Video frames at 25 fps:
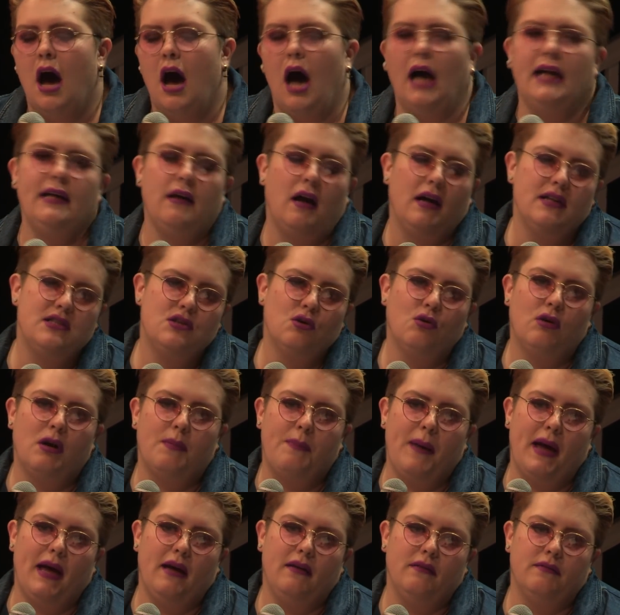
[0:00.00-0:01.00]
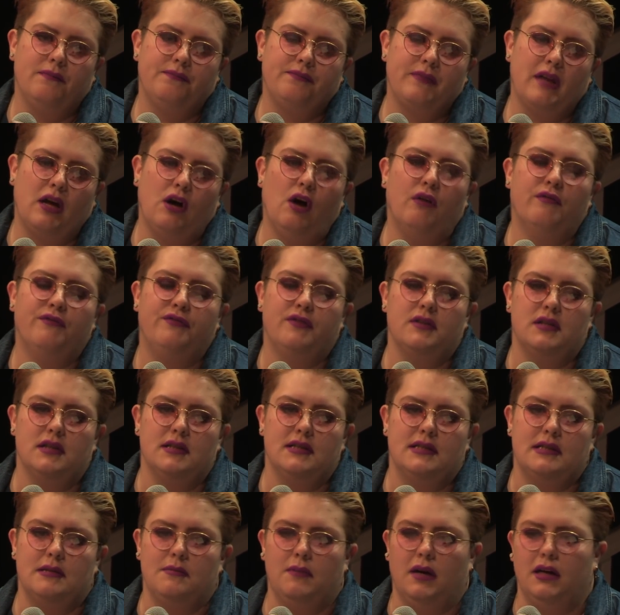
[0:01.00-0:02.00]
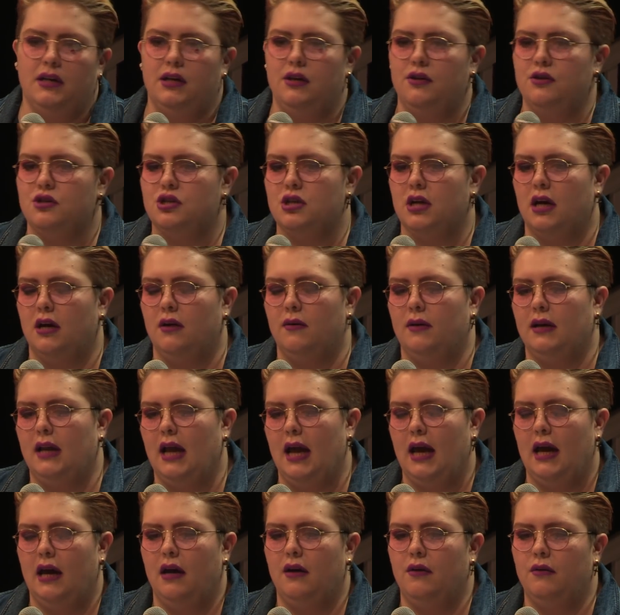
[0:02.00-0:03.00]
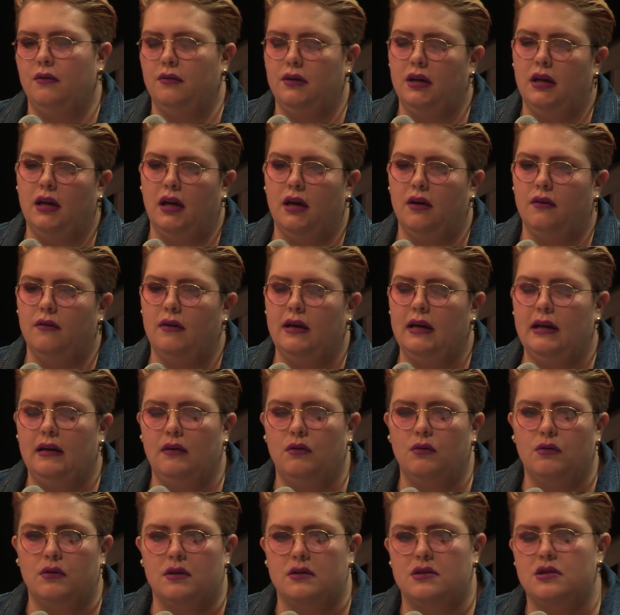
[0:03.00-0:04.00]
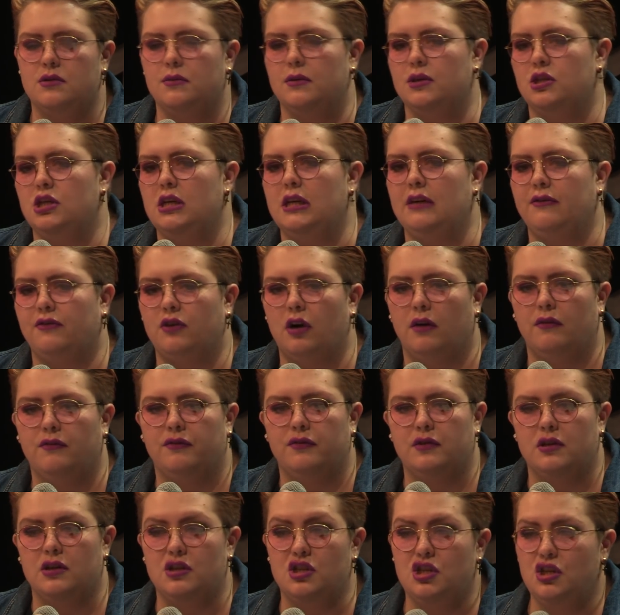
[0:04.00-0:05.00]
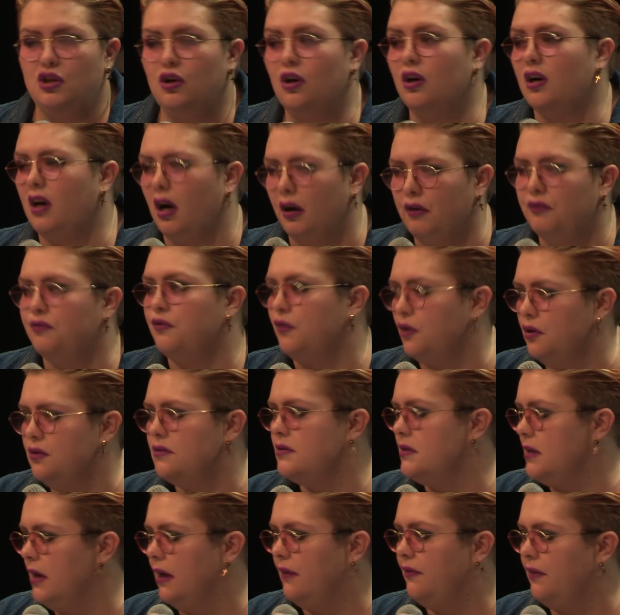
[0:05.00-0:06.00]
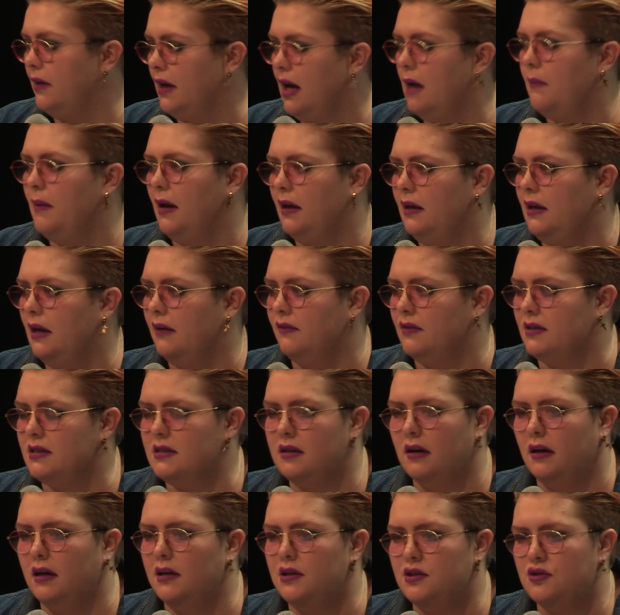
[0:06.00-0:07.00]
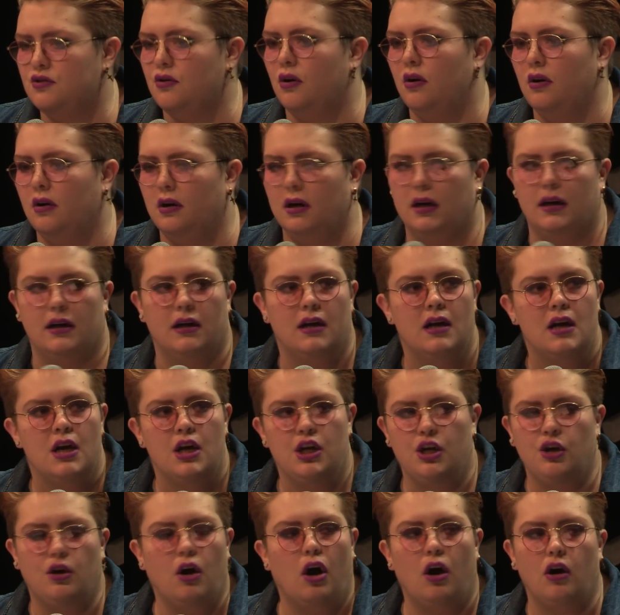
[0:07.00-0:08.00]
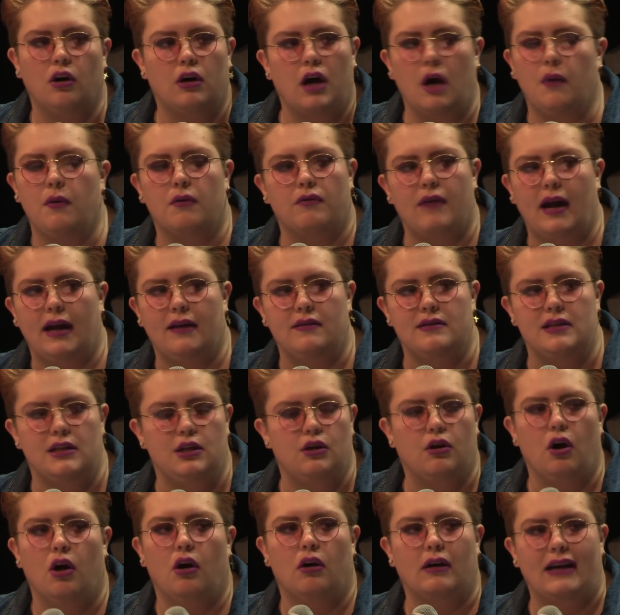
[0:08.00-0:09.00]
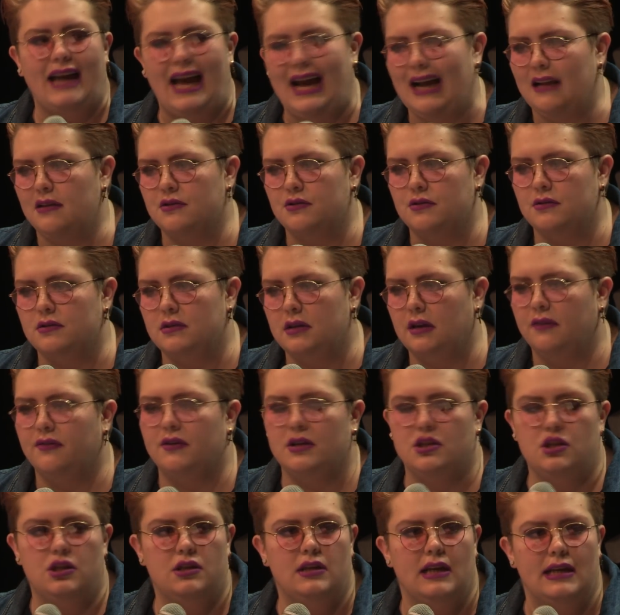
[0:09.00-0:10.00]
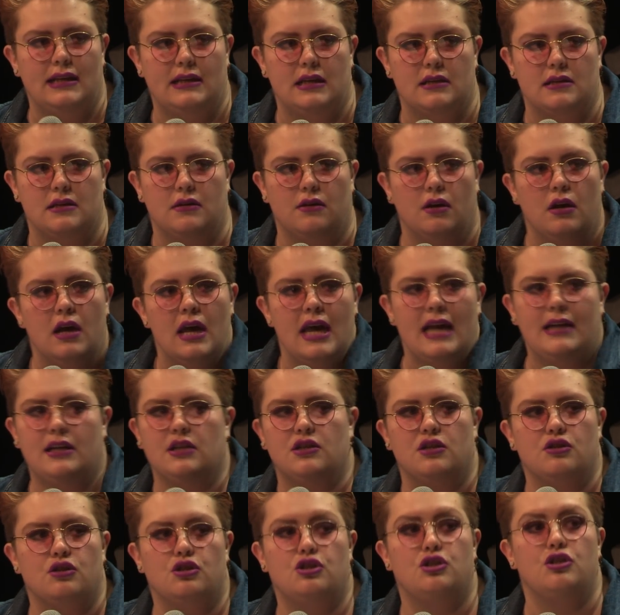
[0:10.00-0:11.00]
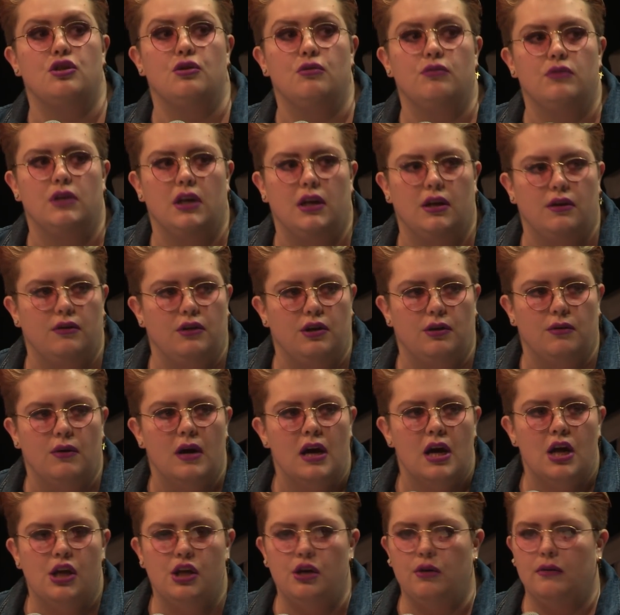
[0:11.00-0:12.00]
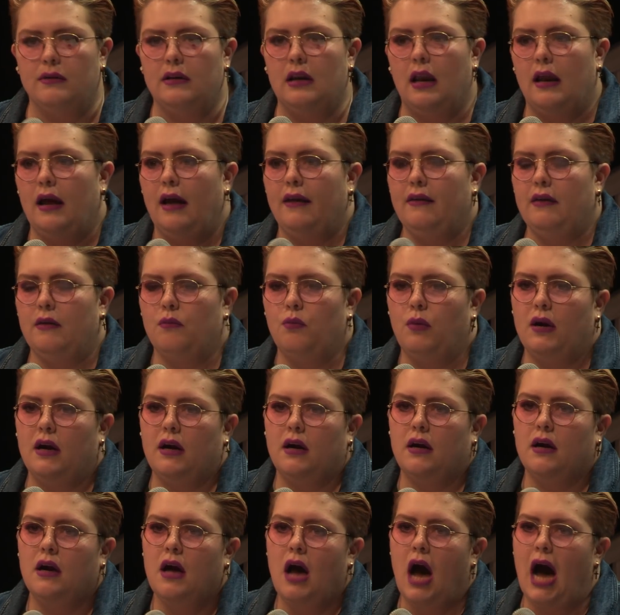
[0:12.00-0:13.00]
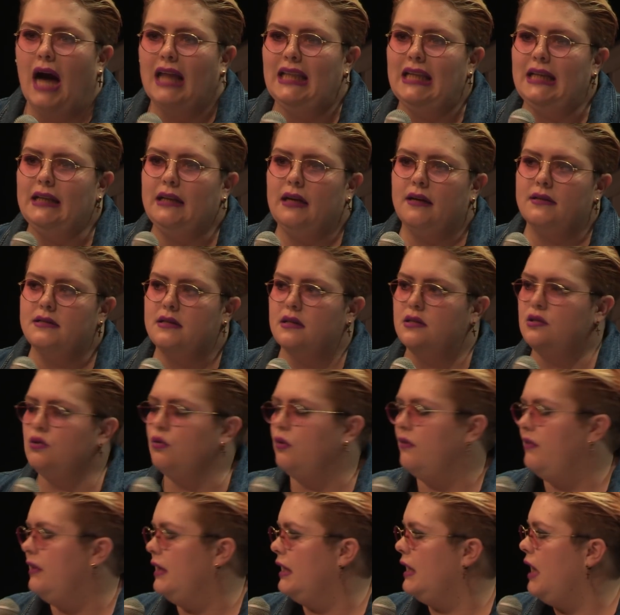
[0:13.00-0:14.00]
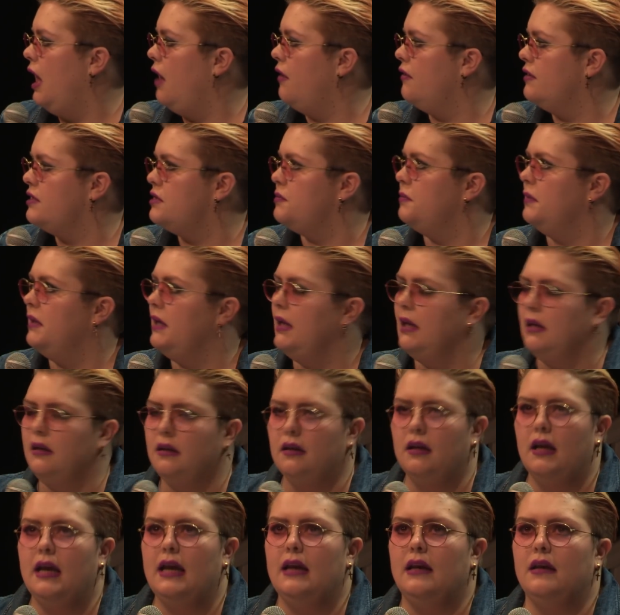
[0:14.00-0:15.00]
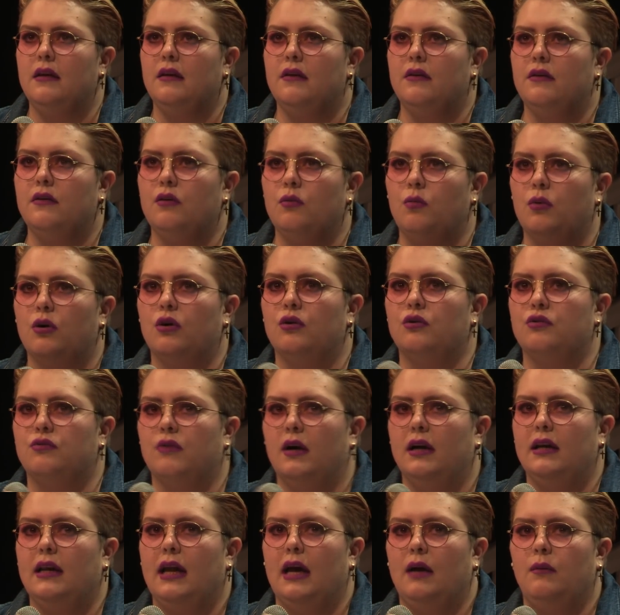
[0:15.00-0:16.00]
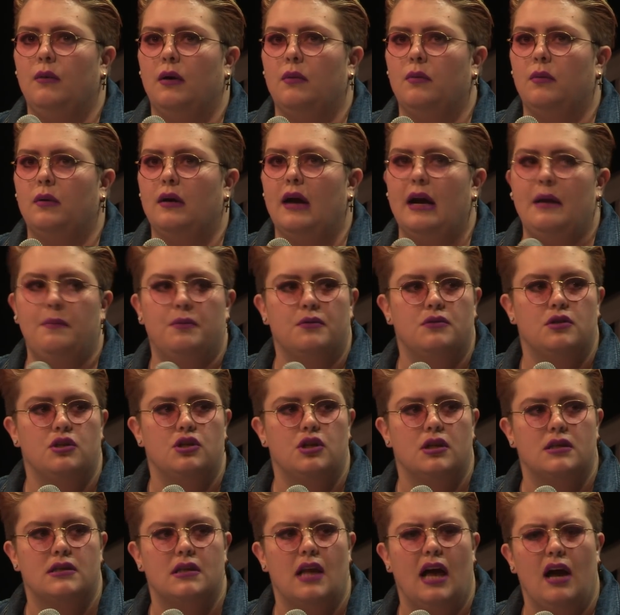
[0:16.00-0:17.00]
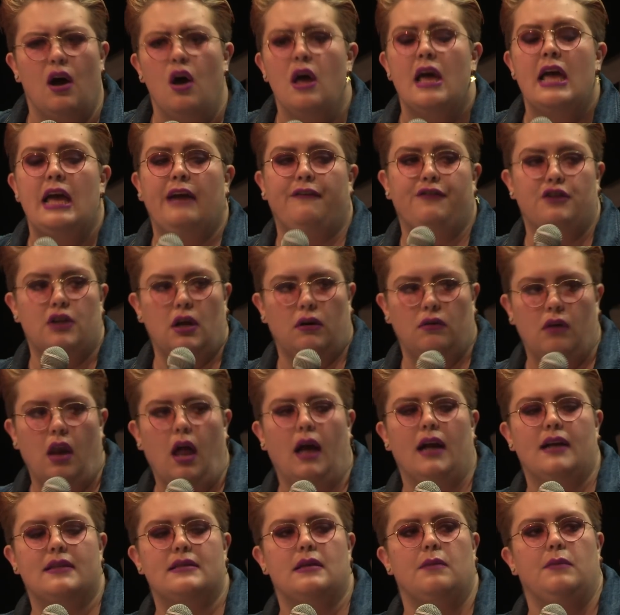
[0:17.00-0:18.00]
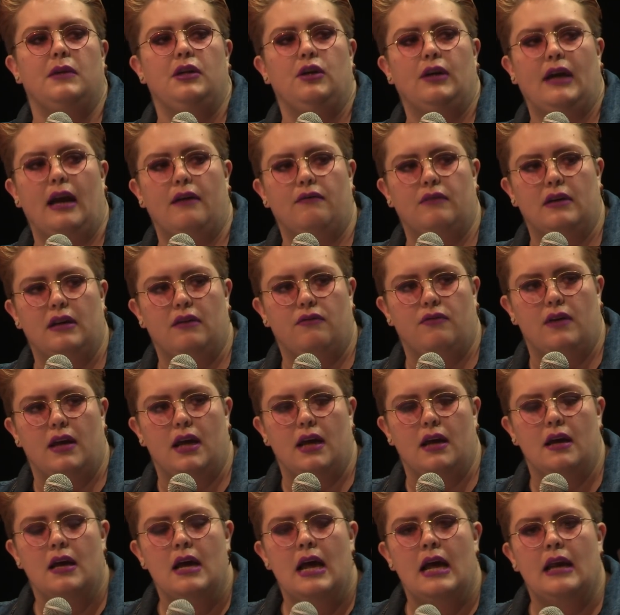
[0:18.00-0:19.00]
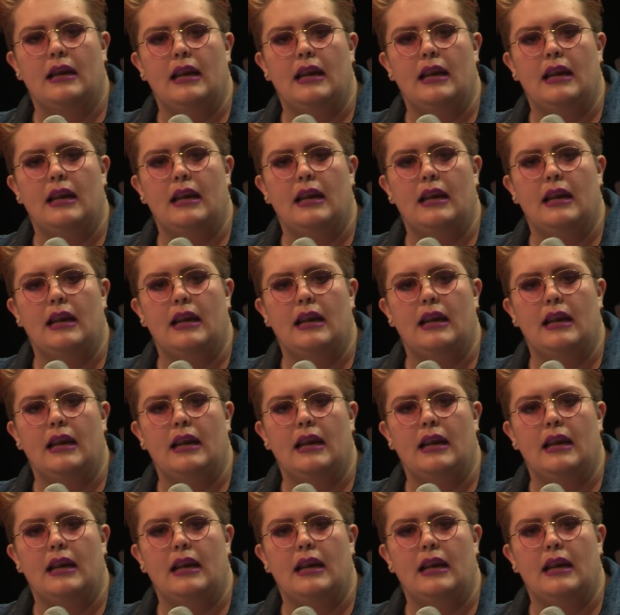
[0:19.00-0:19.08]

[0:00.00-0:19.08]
I, I talk about confidence in my new show and how, you know, in order to achieve confidence, you've got to go through stuff and come out the other side stronger. You can't go around it. You can't cancel stuff because it doesn't it doesn't suit you. You you like, and where I think there's a sort of an encouragement in in the world right now where we're able to just like if you don't like something, you get rid of it.